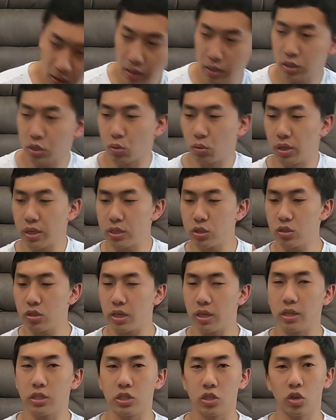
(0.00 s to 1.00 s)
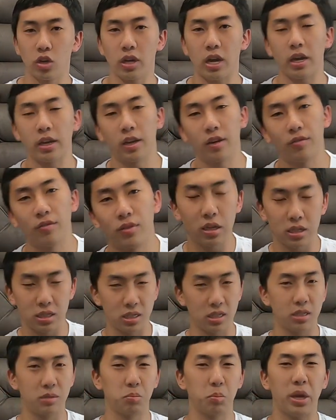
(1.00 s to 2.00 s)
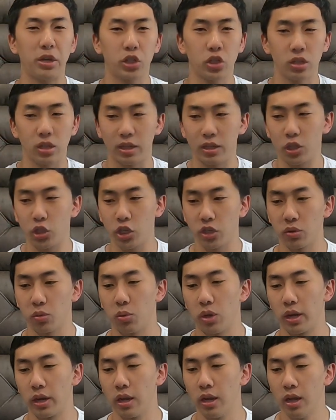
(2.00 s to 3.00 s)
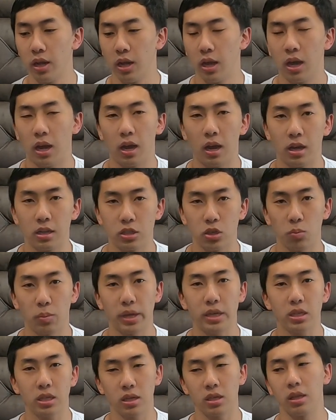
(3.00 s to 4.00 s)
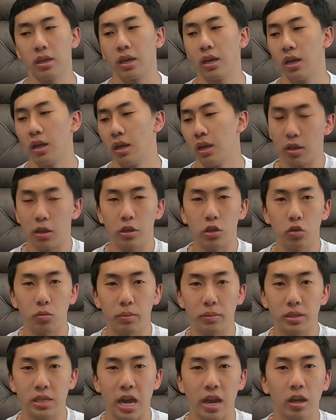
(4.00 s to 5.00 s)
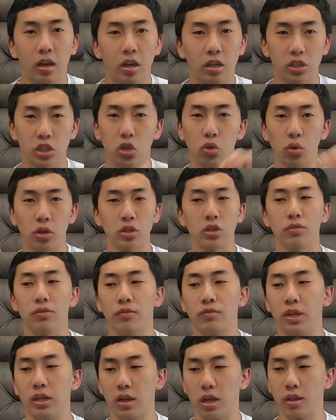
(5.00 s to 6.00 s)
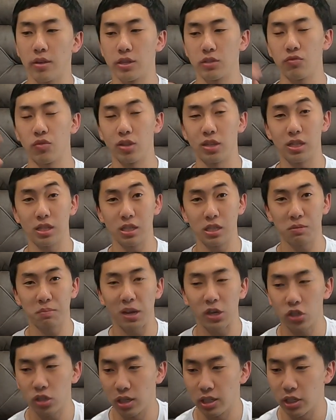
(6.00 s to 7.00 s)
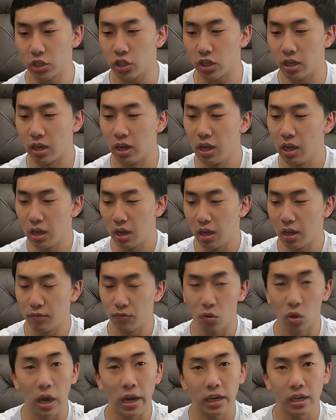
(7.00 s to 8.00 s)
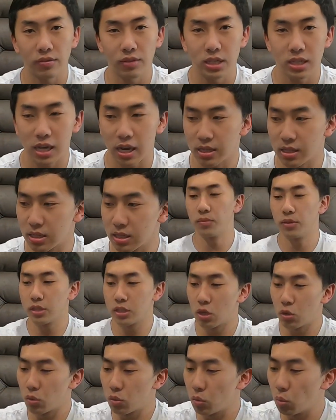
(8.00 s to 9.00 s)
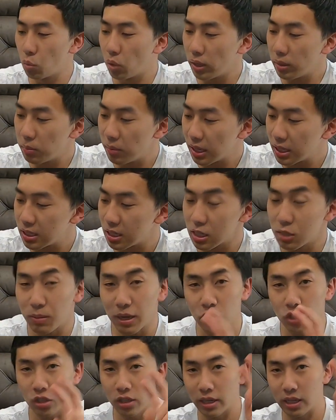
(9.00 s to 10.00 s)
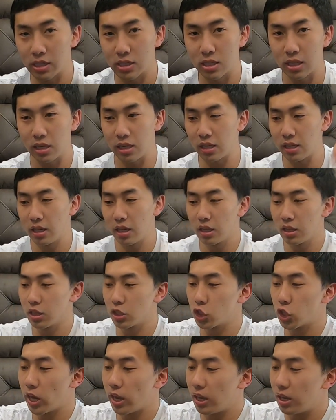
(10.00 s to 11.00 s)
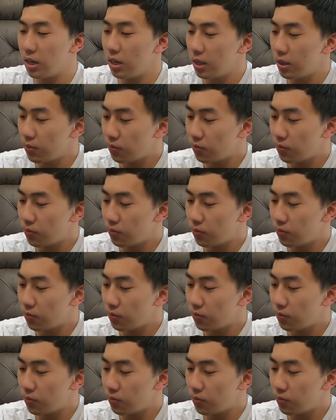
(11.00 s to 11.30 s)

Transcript: so this is your kind of special edition one. So basically, you tack on $250 for this special edition for any of the sizes. So what makes this special is the chain